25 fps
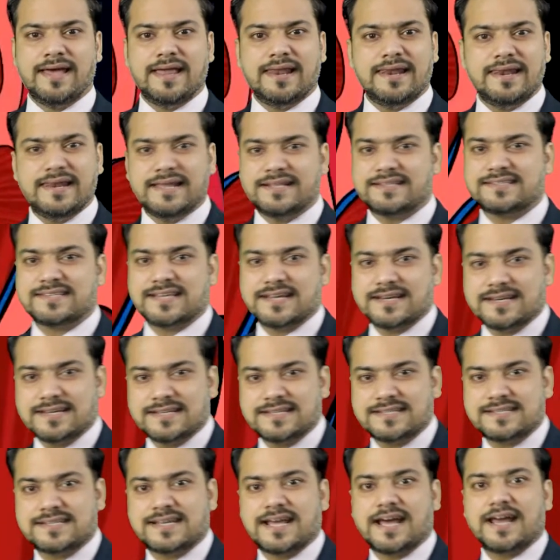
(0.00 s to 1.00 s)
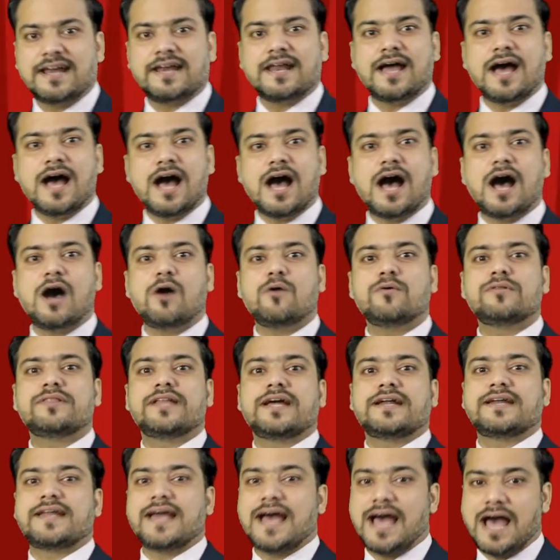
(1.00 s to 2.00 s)
let's understand how
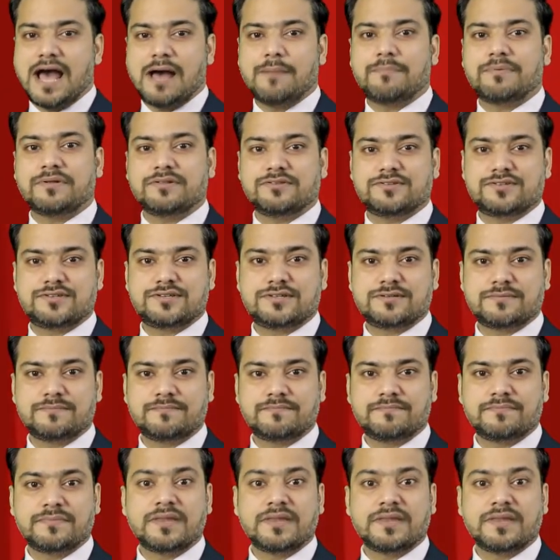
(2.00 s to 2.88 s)
that happens.